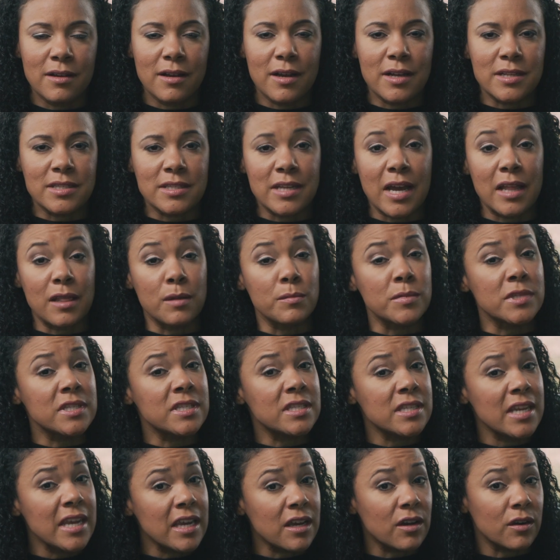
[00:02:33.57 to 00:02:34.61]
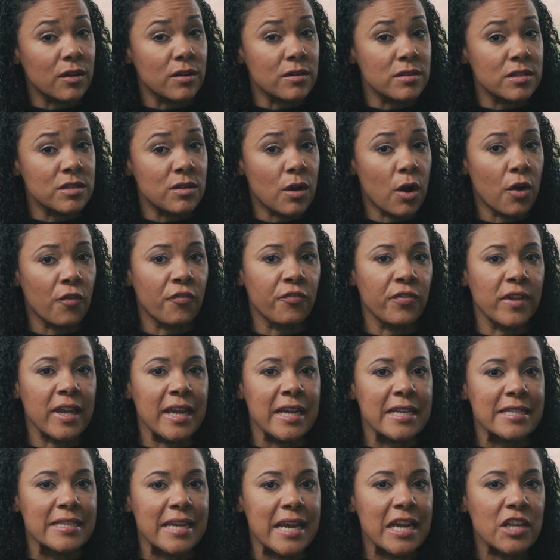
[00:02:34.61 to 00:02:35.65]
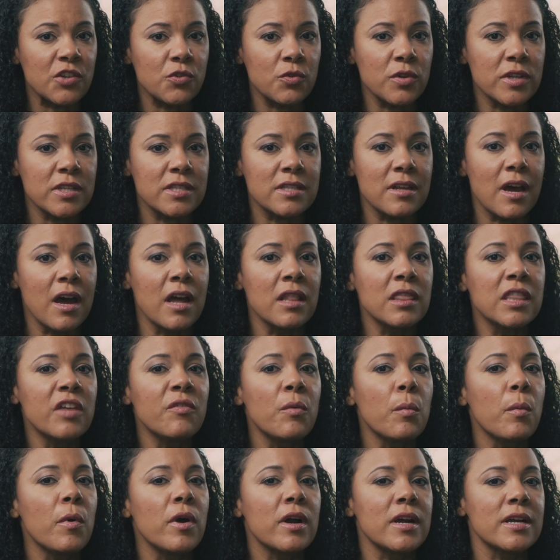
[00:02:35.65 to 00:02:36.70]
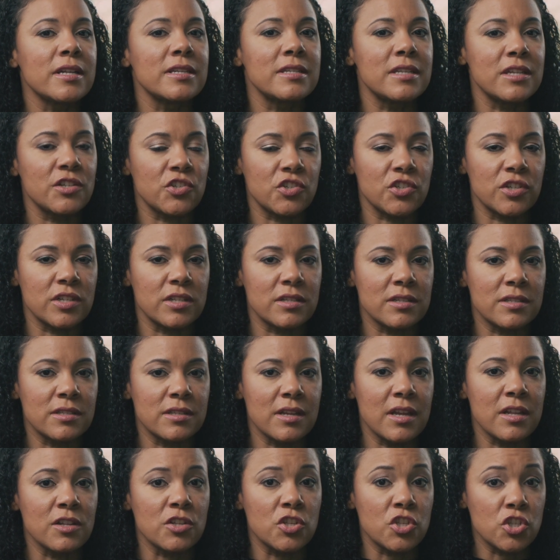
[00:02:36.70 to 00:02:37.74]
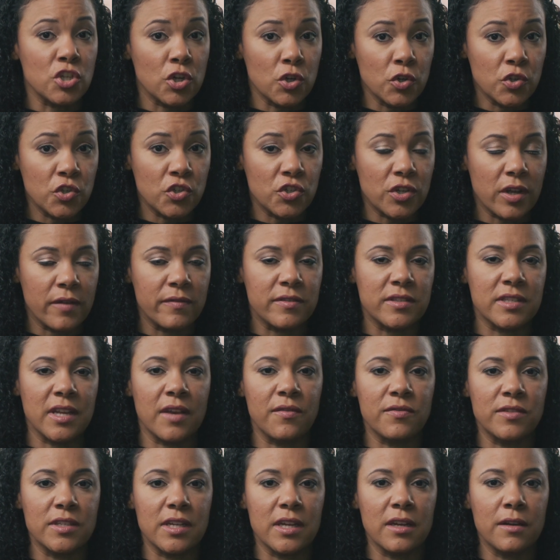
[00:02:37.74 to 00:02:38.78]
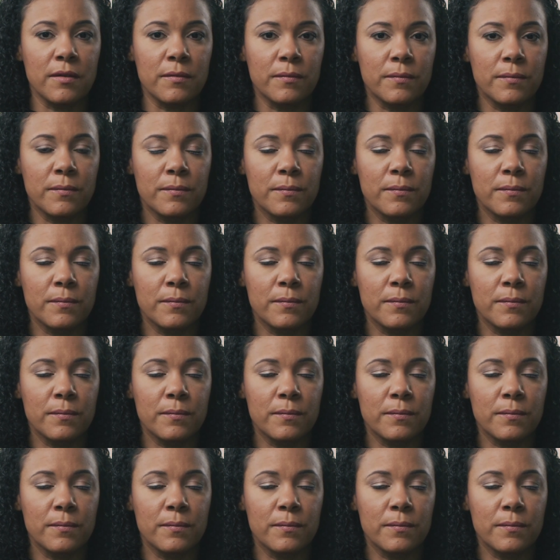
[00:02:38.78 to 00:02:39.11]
Asylum seekers are fleeing dangerous, unlivable conditions in search of safety.